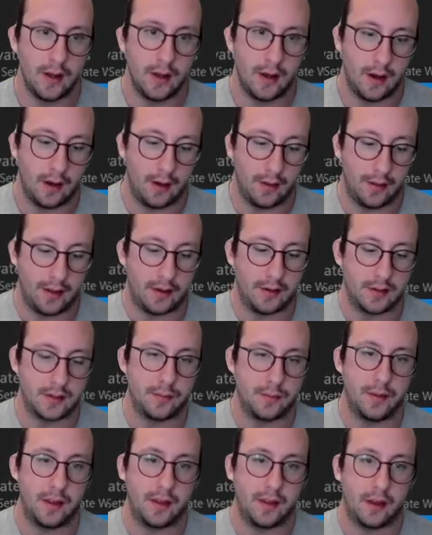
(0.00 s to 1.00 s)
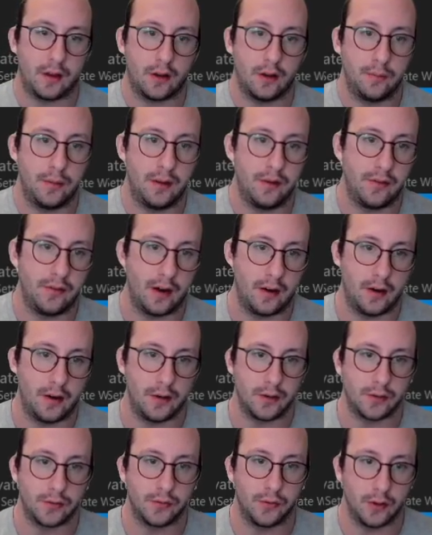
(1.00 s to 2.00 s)
Uh, that is something that could be very
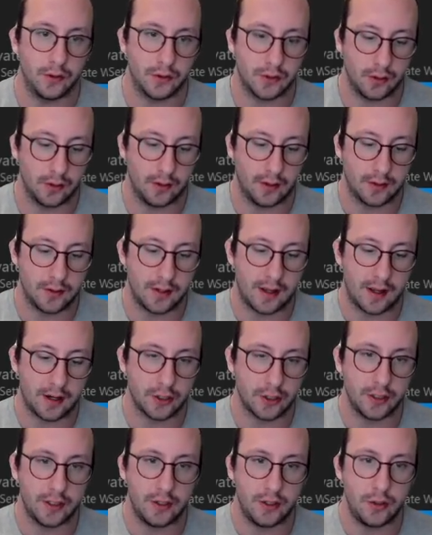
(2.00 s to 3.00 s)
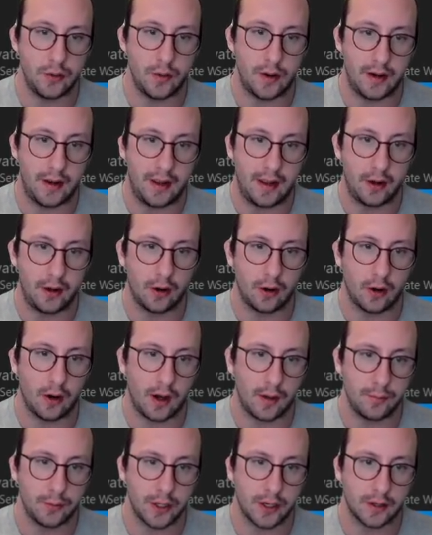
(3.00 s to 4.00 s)
useful. So let's actually do an inner
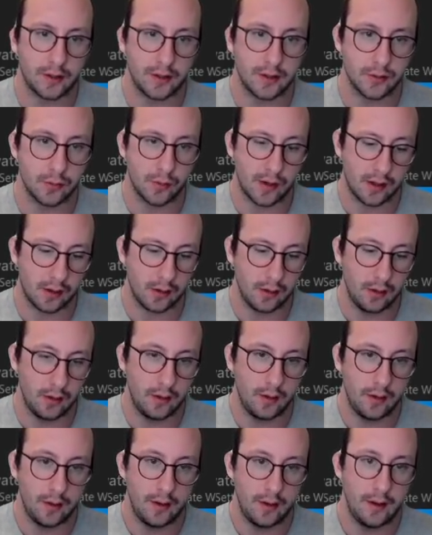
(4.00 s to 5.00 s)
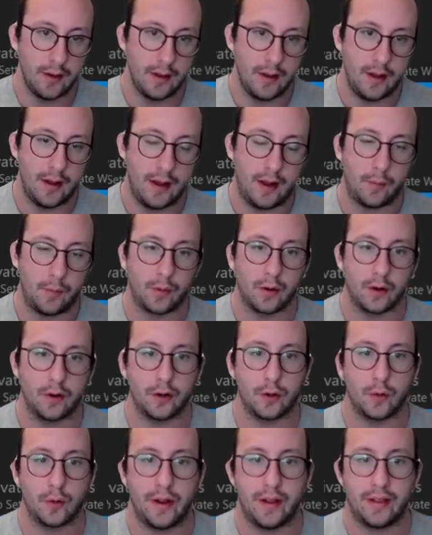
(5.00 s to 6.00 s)
object as well. And we're going
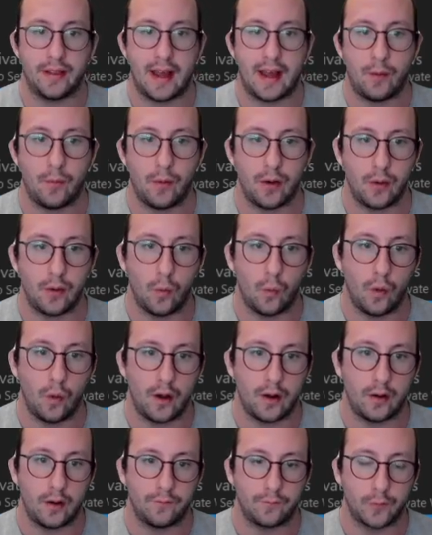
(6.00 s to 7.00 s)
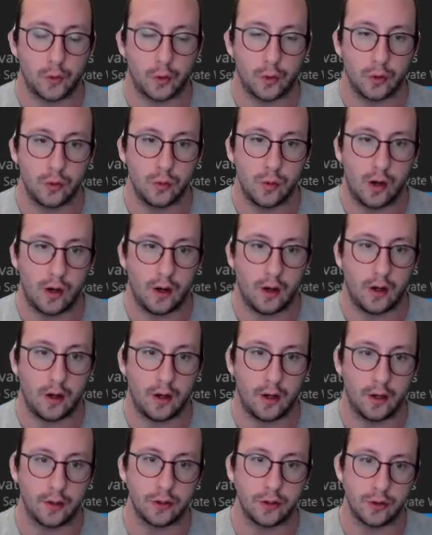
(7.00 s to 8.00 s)
to create that one 1 through
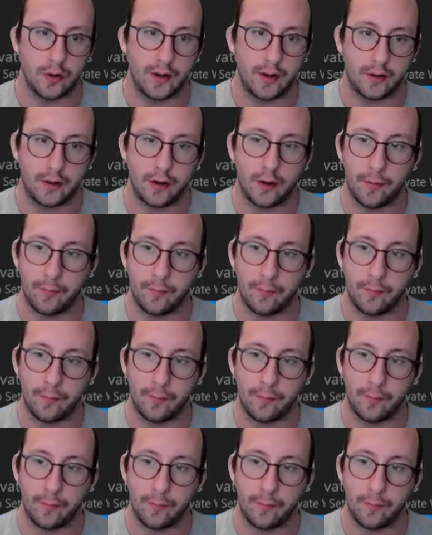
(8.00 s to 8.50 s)
100.